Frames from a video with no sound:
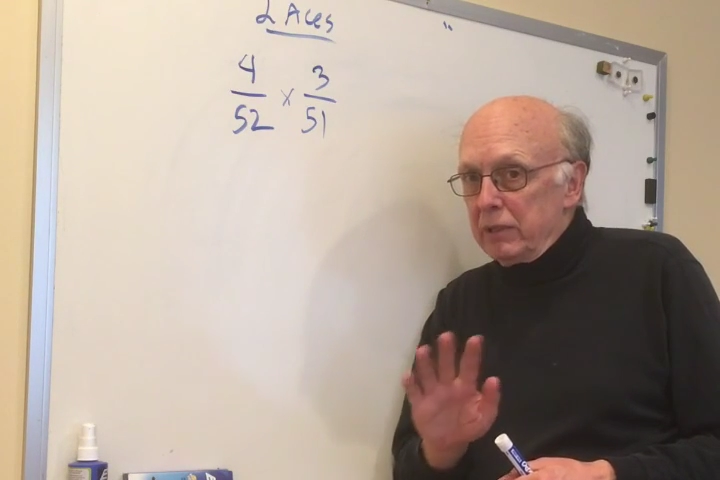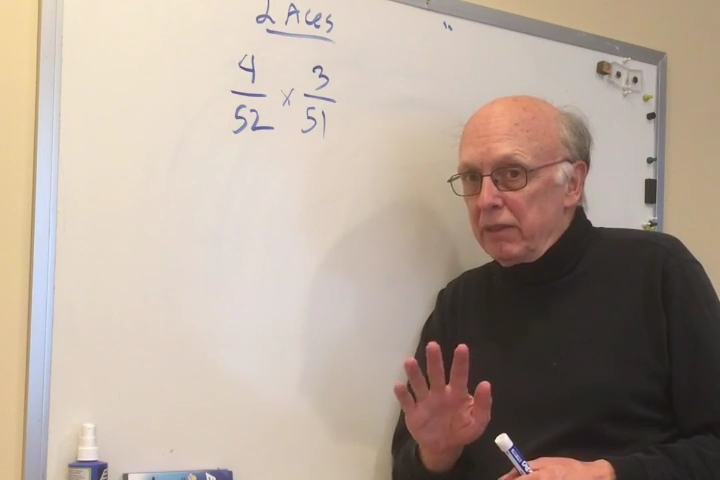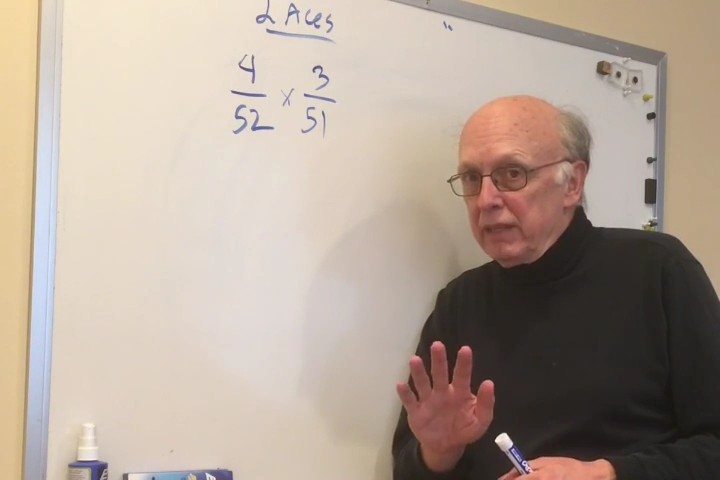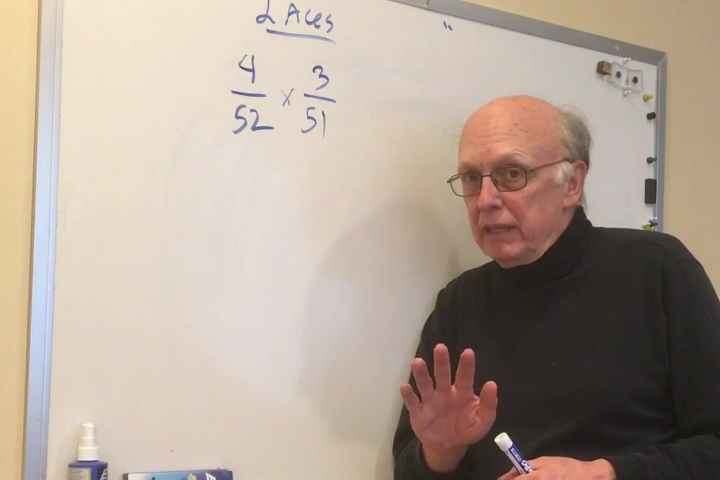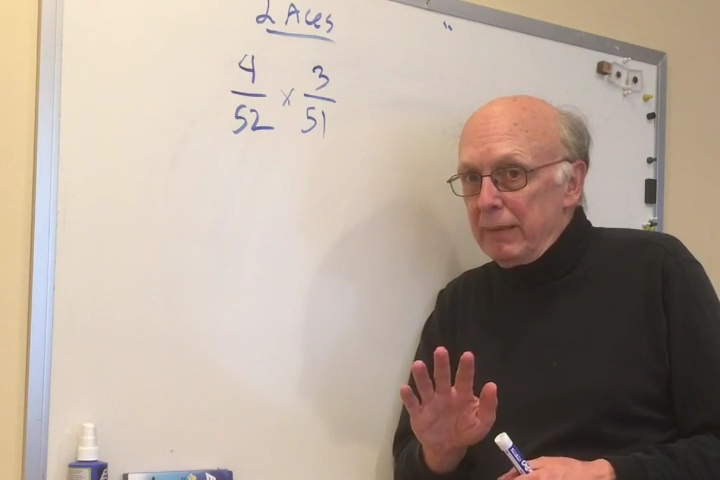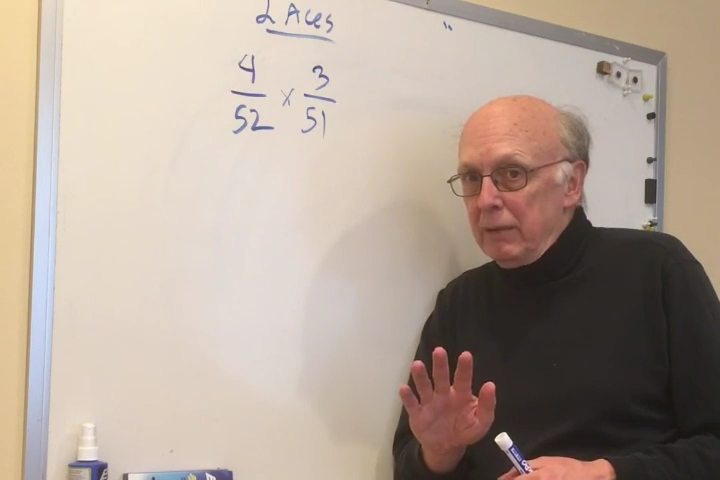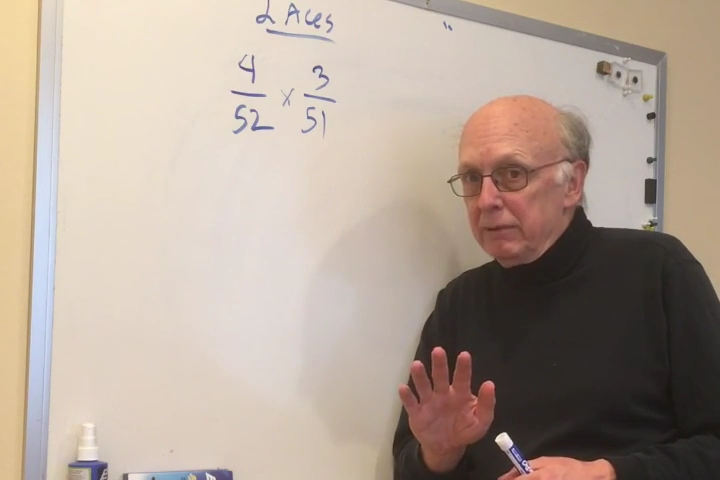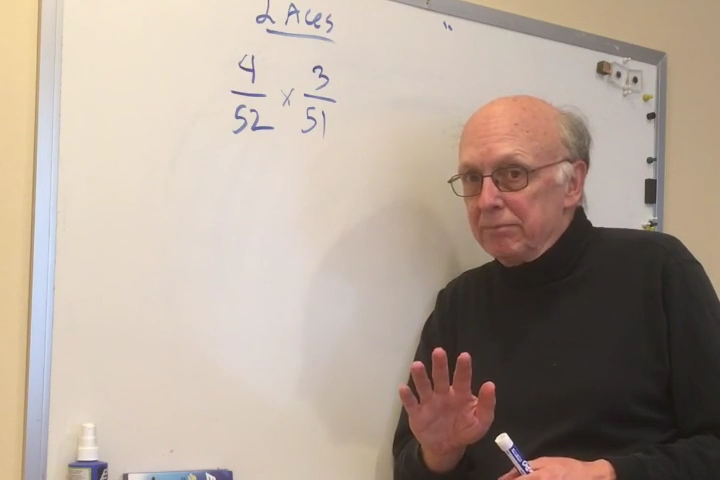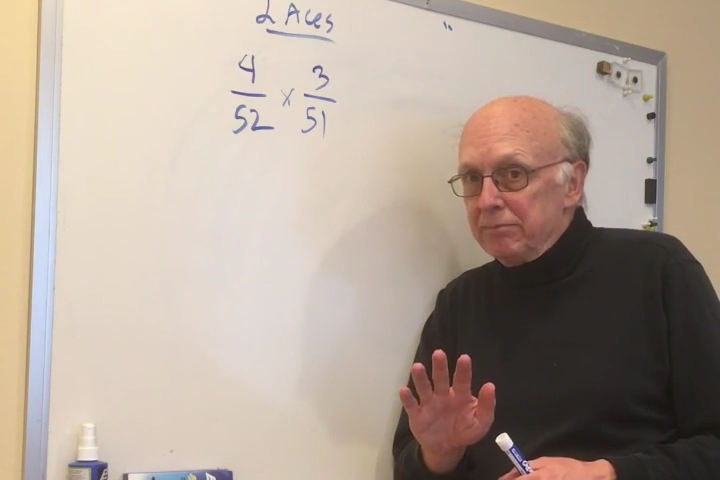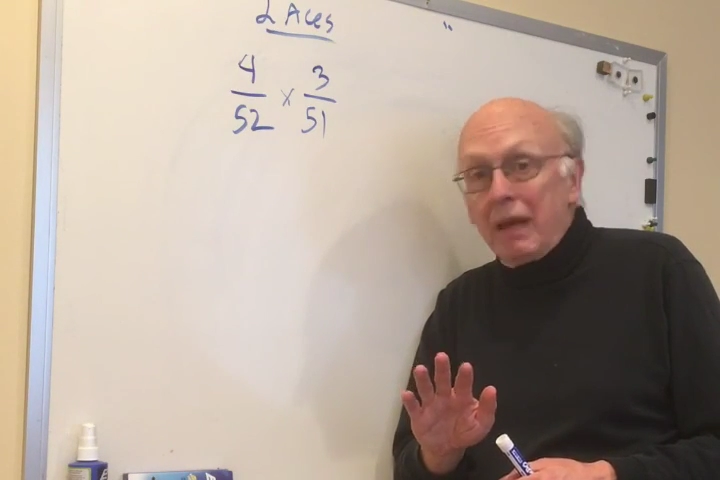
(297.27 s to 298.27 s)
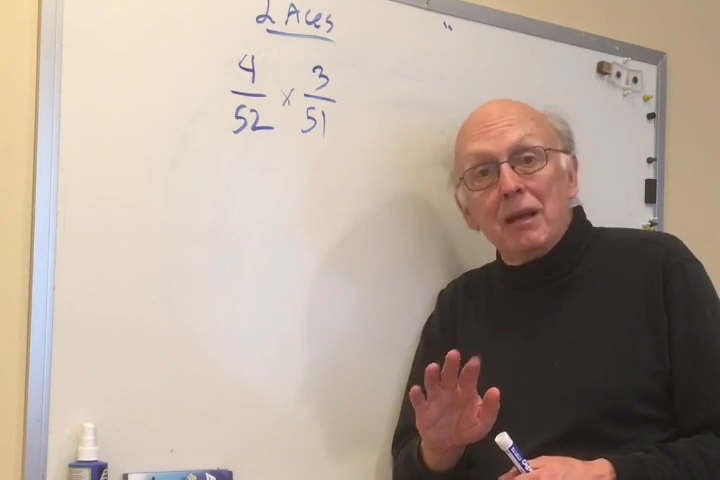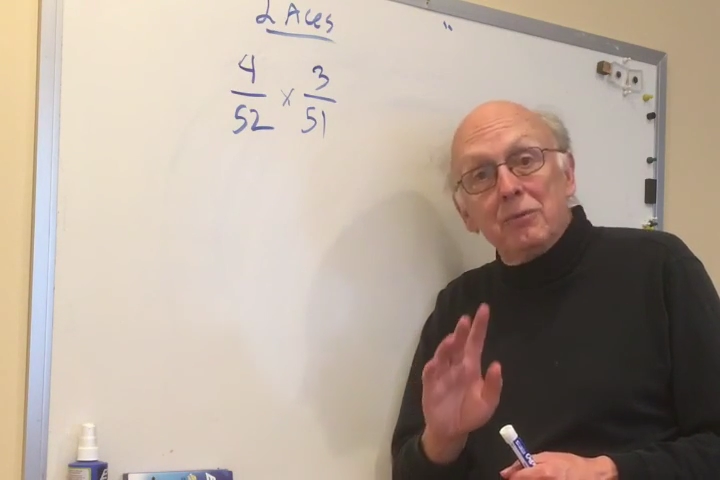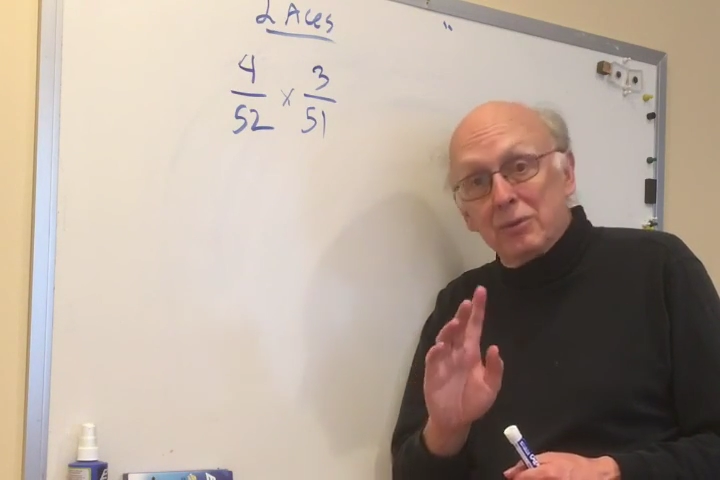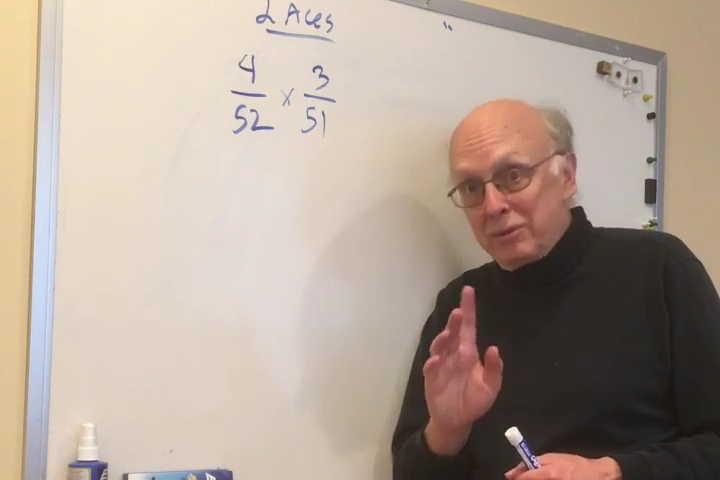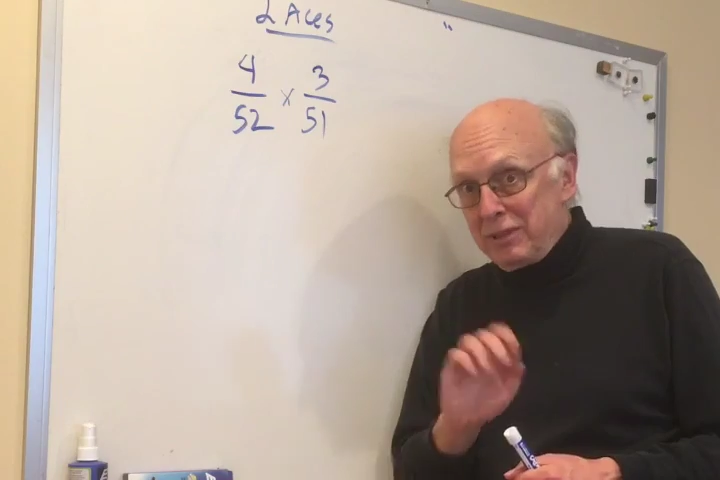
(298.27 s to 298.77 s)
to think about.
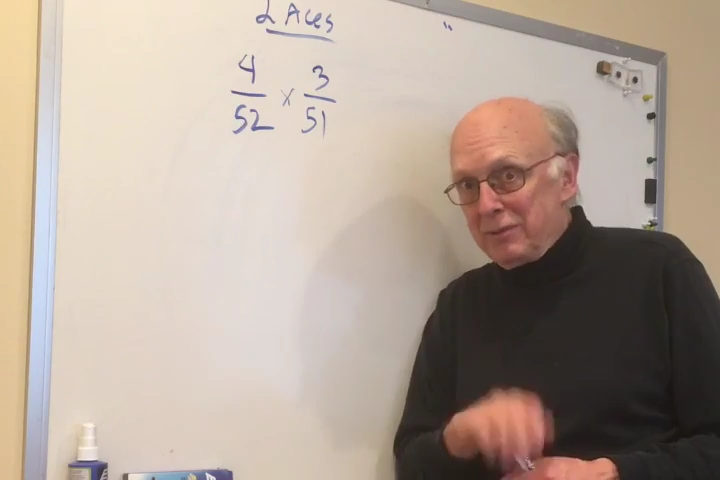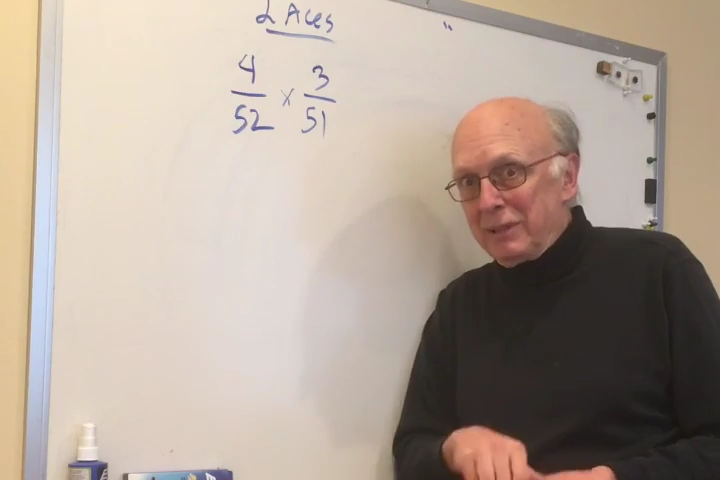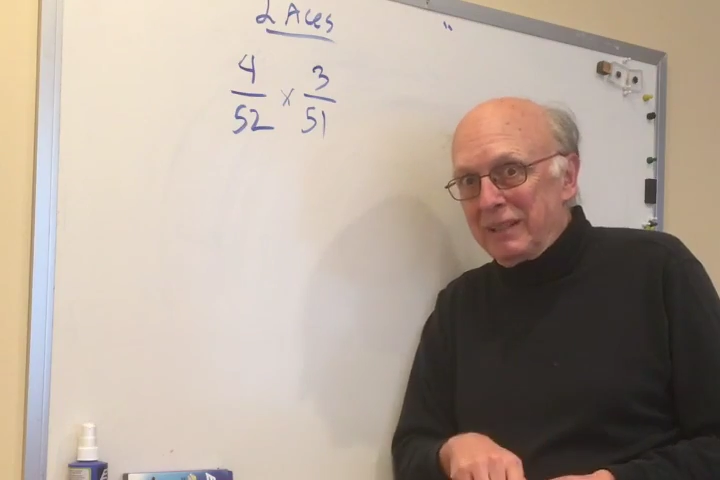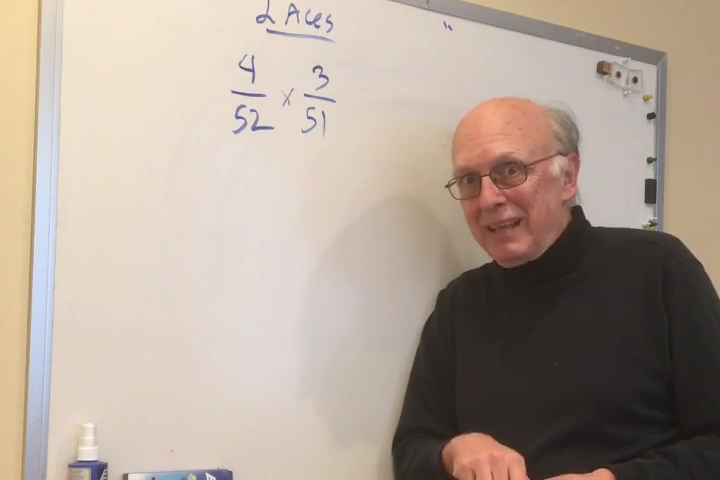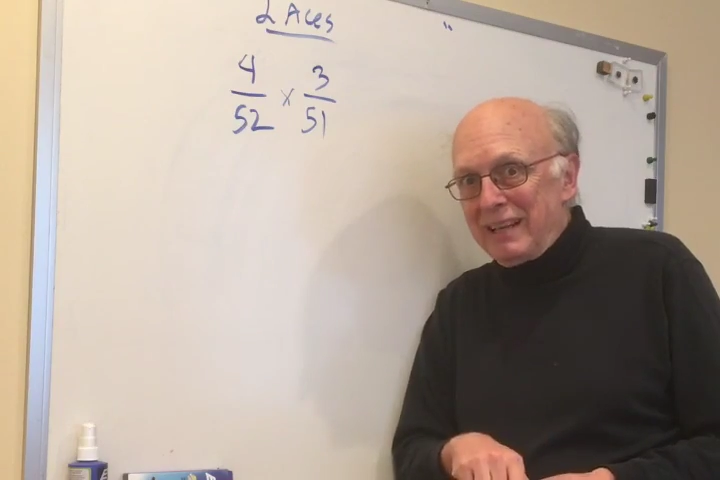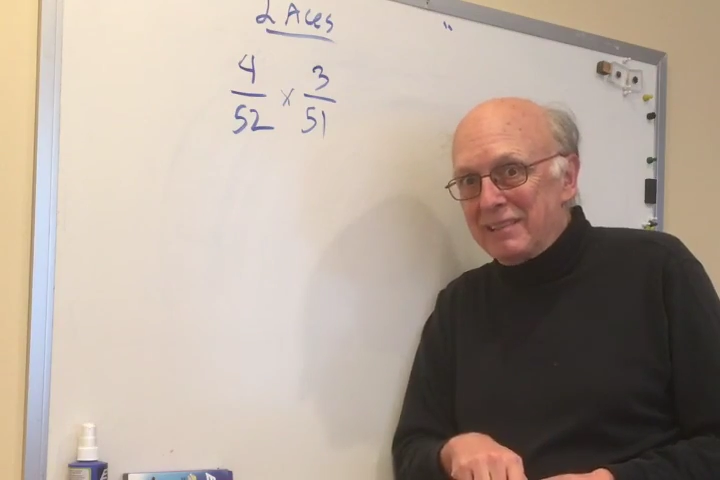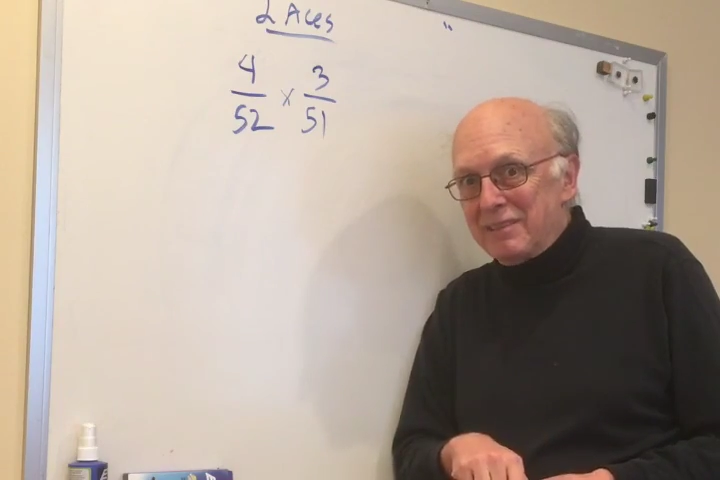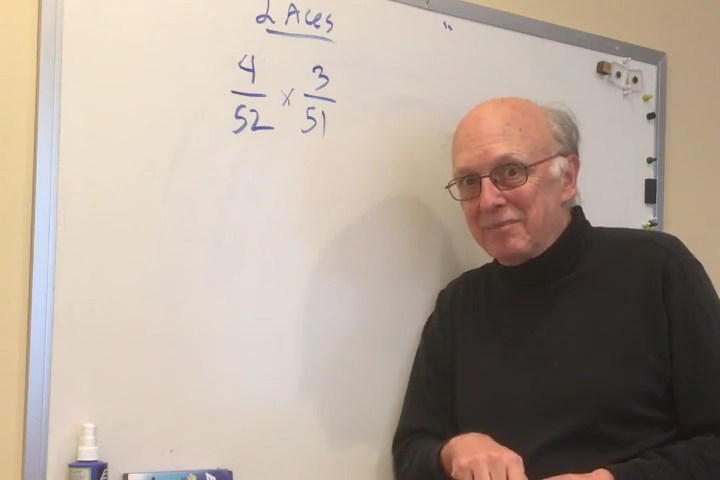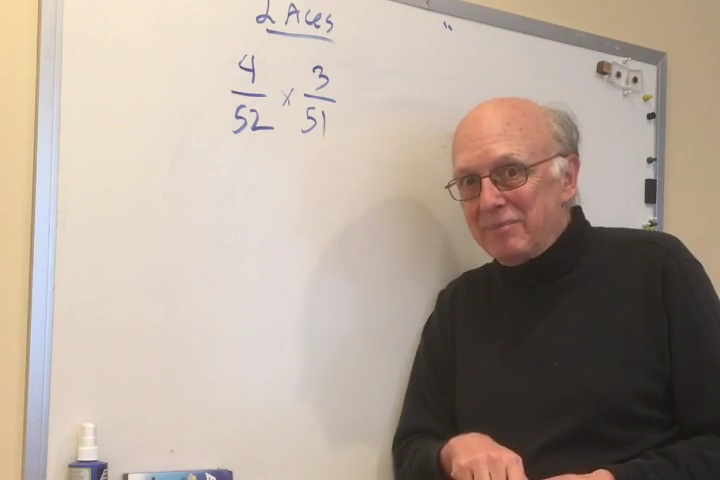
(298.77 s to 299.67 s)
We'll see you in class.